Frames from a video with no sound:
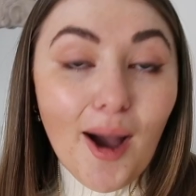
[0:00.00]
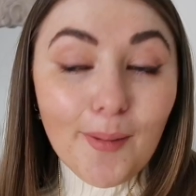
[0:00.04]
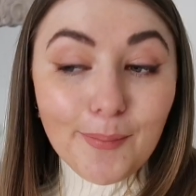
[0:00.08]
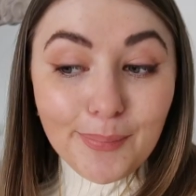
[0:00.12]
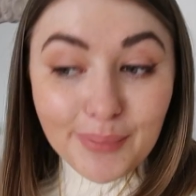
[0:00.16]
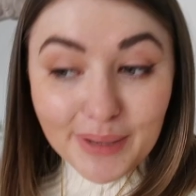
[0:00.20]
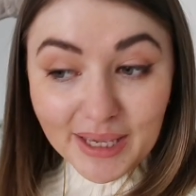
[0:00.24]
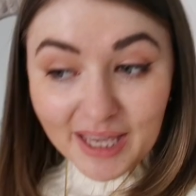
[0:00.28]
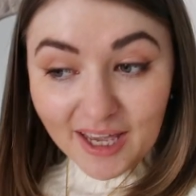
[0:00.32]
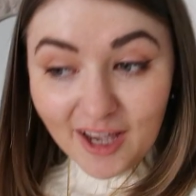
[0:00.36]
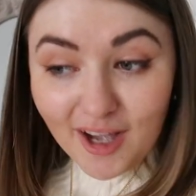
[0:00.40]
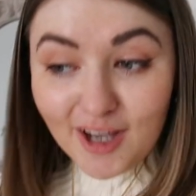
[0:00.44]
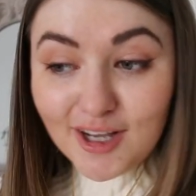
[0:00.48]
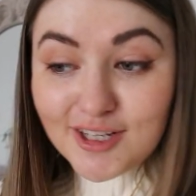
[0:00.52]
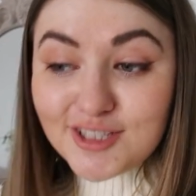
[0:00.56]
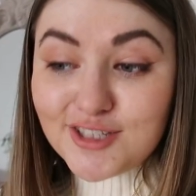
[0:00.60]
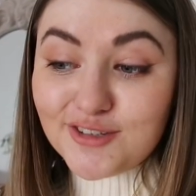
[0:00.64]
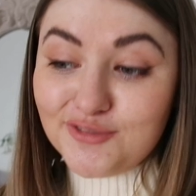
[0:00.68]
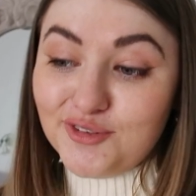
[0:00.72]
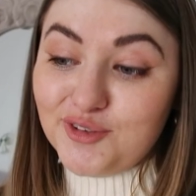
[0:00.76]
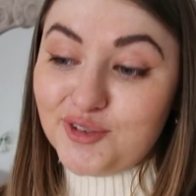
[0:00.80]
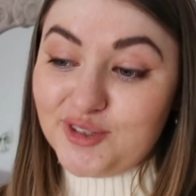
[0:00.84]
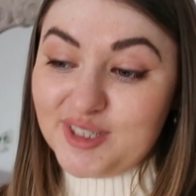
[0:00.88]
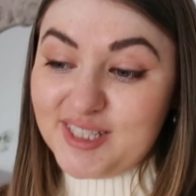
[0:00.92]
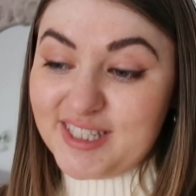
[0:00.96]
because
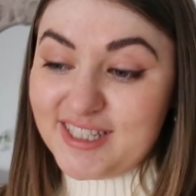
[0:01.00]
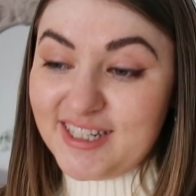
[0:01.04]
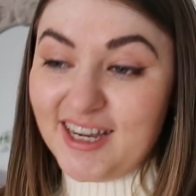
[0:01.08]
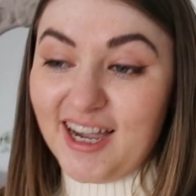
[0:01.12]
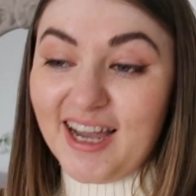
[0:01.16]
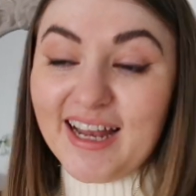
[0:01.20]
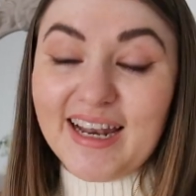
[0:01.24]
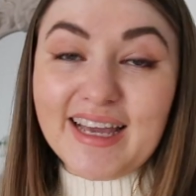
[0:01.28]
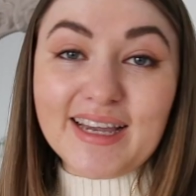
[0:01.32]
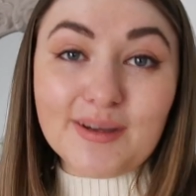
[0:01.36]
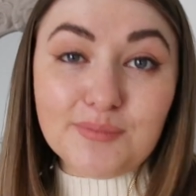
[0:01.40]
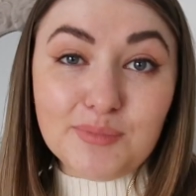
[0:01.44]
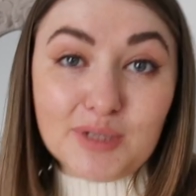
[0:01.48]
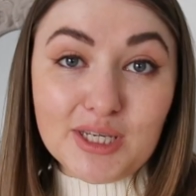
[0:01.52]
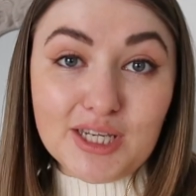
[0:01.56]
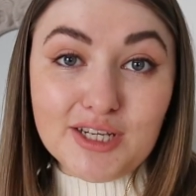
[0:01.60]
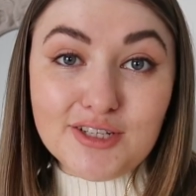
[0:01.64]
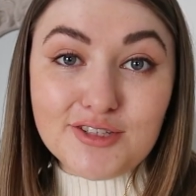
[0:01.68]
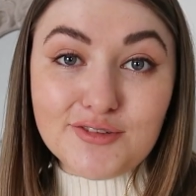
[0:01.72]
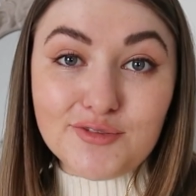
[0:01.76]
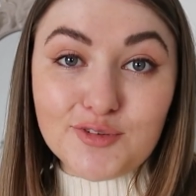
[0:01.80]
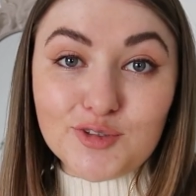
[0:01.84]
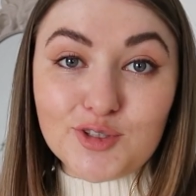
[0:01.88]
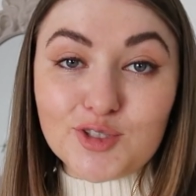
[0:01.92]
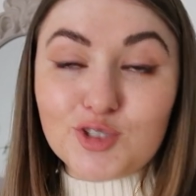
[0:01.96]
of all the styling and
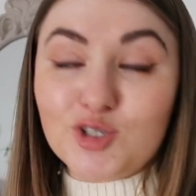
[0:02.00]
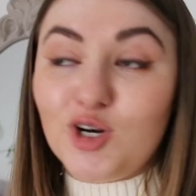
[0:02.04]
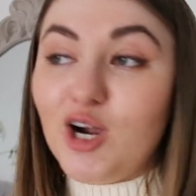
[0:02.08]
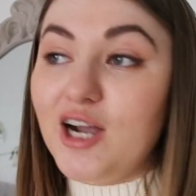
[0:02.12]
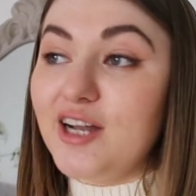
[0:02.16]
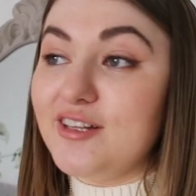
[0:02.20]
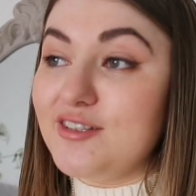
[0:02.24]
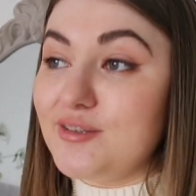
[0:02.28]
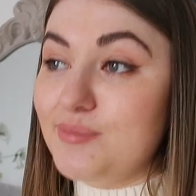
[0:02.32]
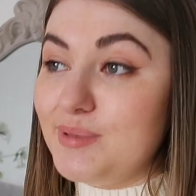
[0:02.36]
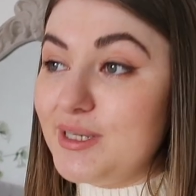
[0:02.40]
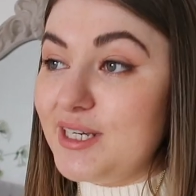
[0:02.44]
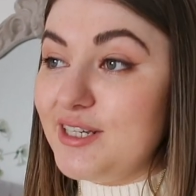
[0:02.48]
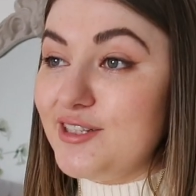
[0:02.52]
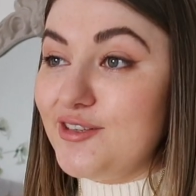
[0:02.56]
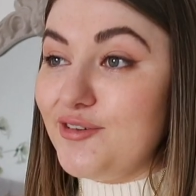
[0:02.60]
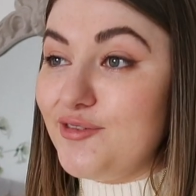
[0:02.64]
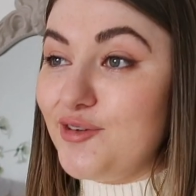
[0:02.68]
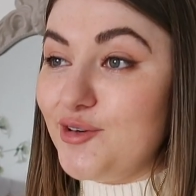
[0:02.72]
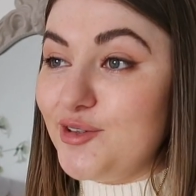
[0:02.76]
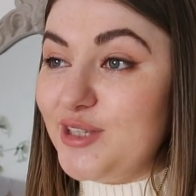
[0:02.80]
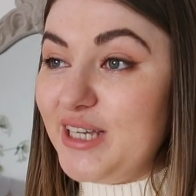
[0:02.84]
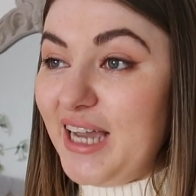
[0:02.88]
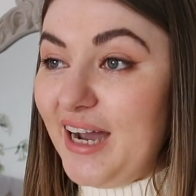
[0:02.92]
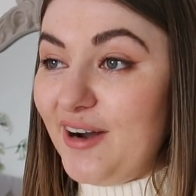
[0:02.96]
because of all the trends, and because of
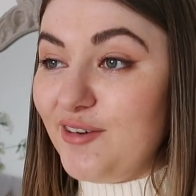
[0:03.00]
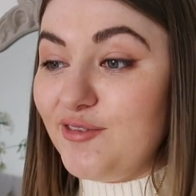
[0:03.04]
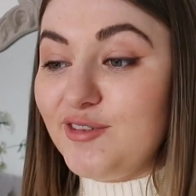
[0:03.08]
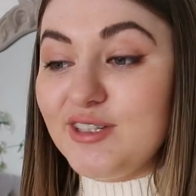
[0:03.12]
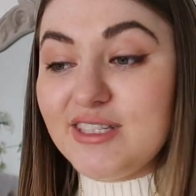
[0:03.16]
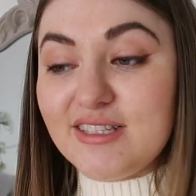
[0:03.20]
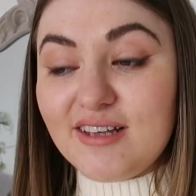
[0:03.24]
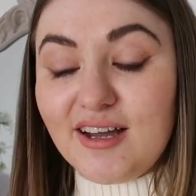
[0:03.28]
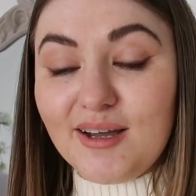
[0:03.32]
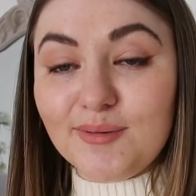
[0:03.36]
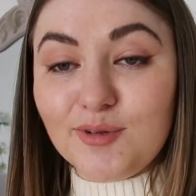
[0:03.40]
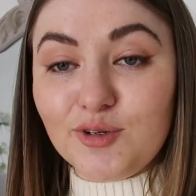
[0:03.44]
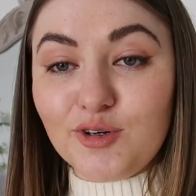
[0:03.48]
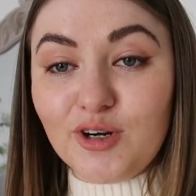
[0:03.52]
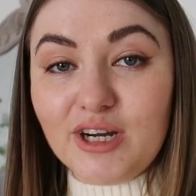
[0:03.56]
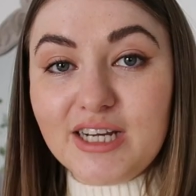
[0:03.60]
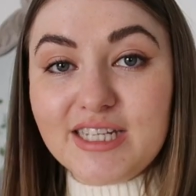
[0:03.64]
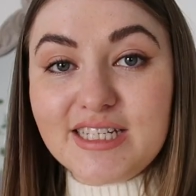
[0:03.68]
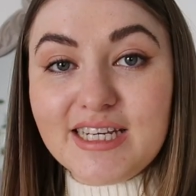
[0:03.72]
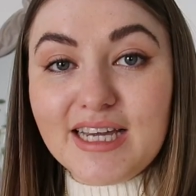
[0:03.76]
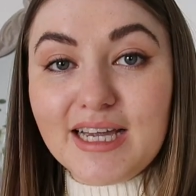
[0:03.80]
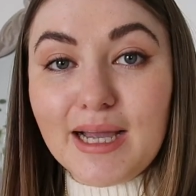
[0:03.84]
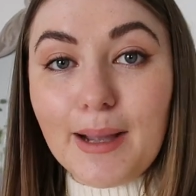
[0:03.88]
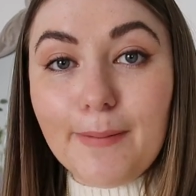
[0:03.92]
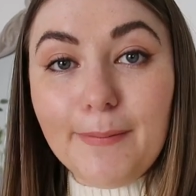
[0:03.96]
all the outfits I'm
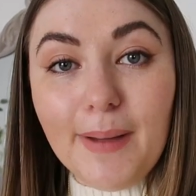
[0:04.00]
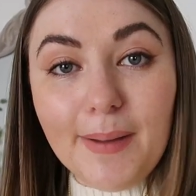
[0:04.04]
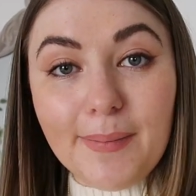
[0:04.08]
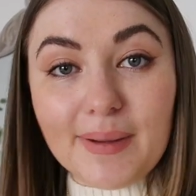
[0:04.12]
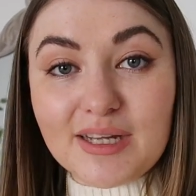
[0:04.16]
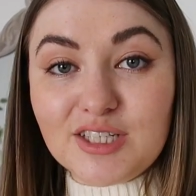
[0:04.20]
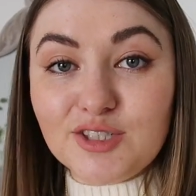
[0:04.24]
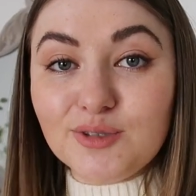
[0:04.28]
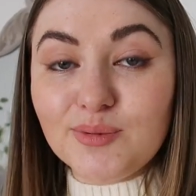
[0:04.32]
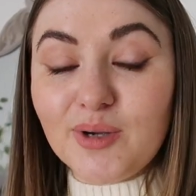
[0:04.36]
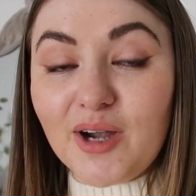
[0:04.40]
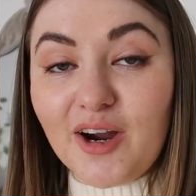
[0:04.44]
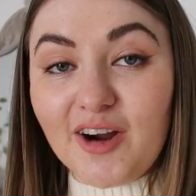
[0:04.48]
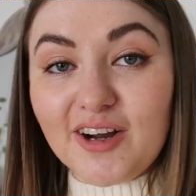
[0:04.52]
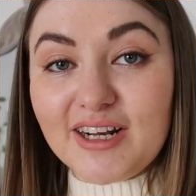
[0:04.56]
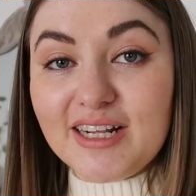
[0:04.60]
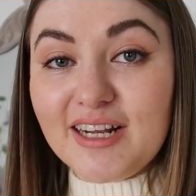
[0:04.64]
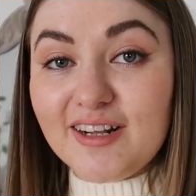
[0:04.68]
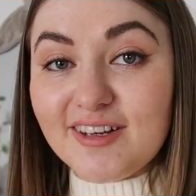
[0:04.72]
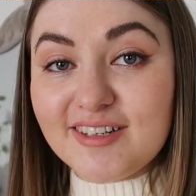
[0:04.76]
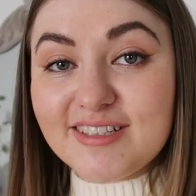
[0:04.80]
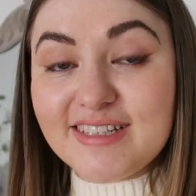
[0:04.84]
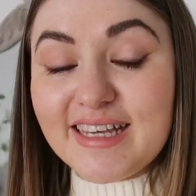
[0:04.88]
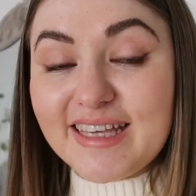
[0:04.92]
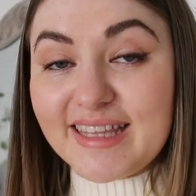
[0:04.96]
creating, my bedroom currently
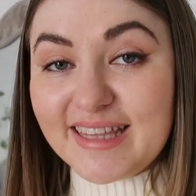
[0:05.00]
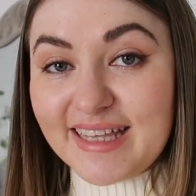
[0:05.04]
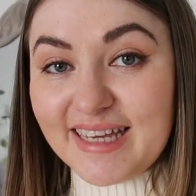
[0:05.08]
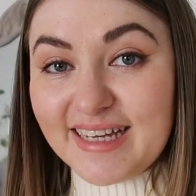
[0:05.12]
looks like